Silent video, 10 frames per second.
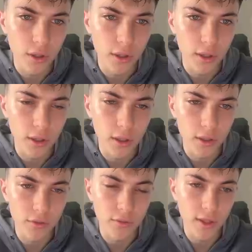
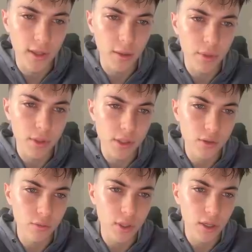If that happens,
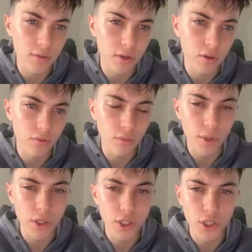we have a
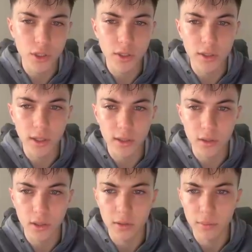confirmation that
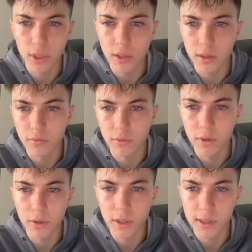can be
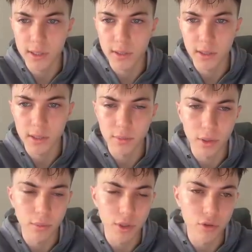very nicely a
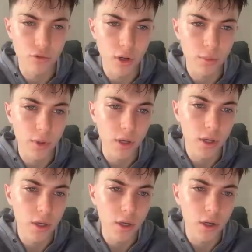smart money trap,
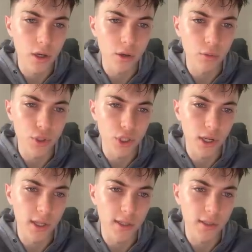which
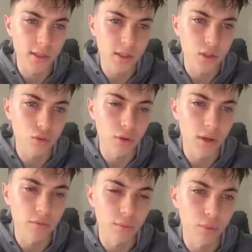led us
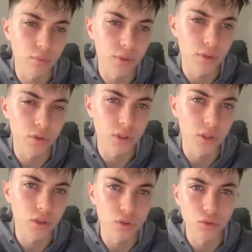
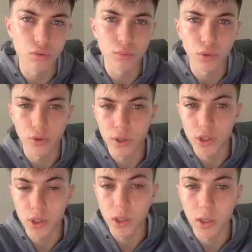into
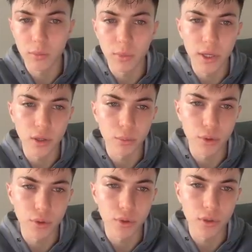potential buying
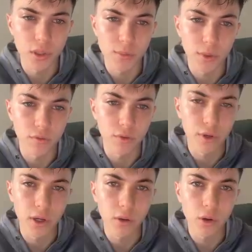opportunities. But for
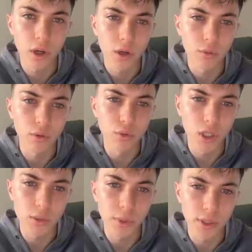now, we do
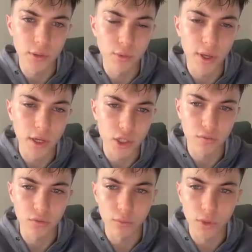expect a reaction
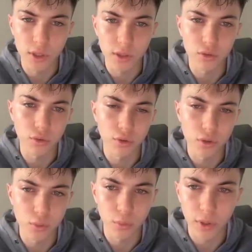from that internal
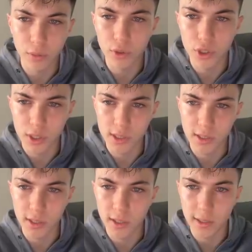supply, which has
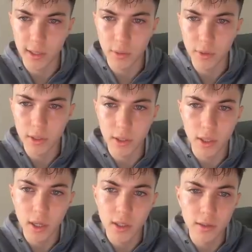taken liquidity.
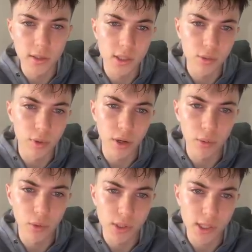This is where I was